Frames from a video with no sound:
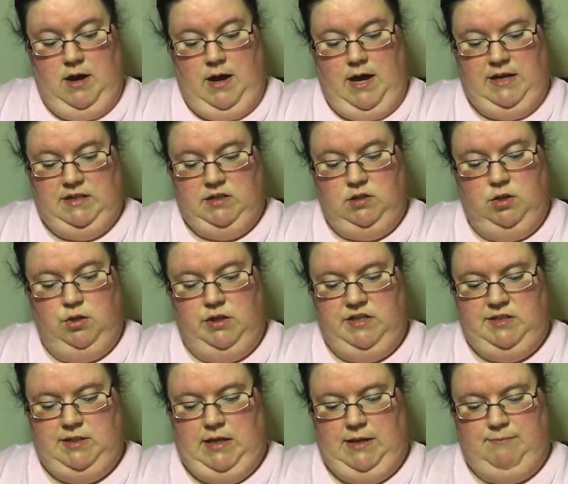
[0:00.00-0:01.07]
I slowly
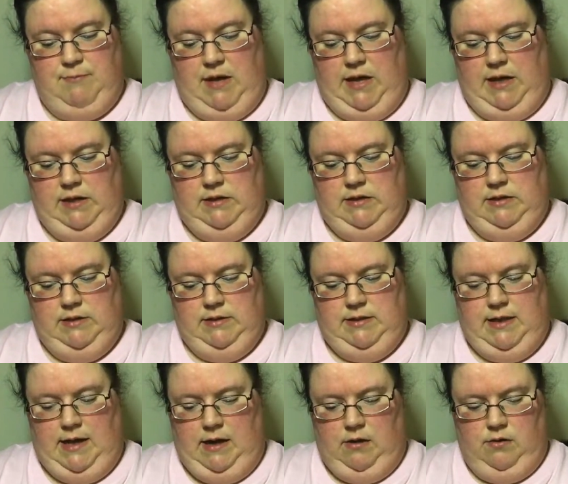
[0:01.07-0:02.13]
sank back into the
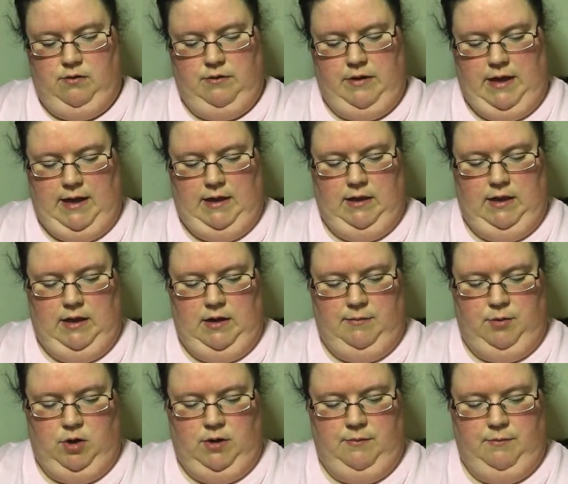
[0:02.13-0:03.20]
towel that laid
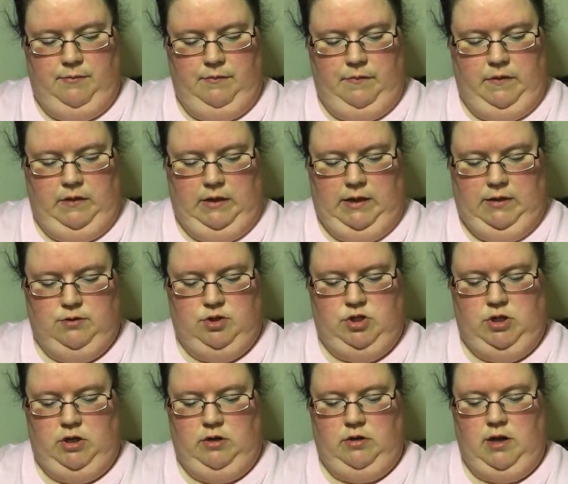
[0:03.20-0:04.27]
upon the lounge
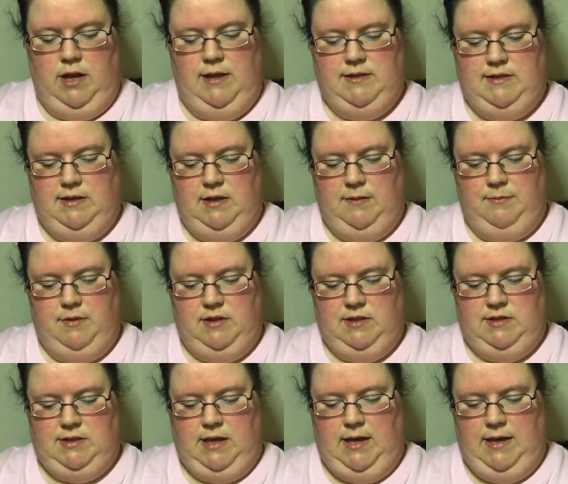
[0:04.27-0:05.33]
chair, gazing up at the
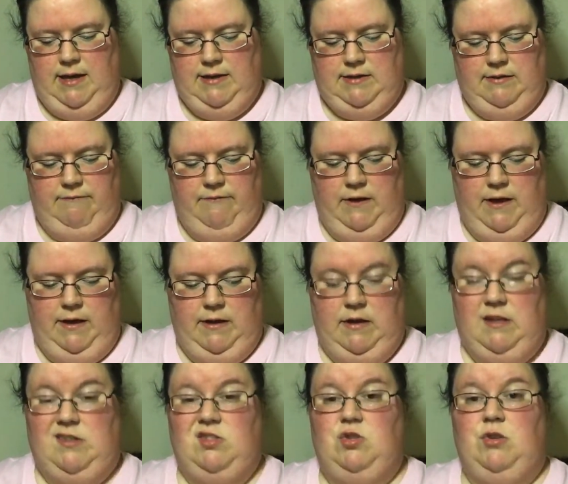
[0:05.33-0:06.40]
sky as it
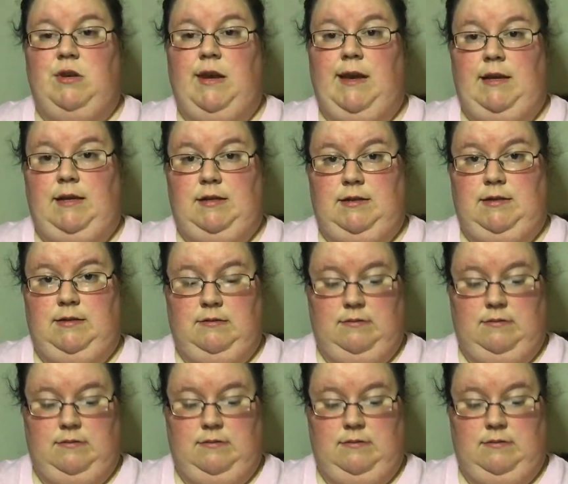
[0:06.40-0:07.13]
faded into night.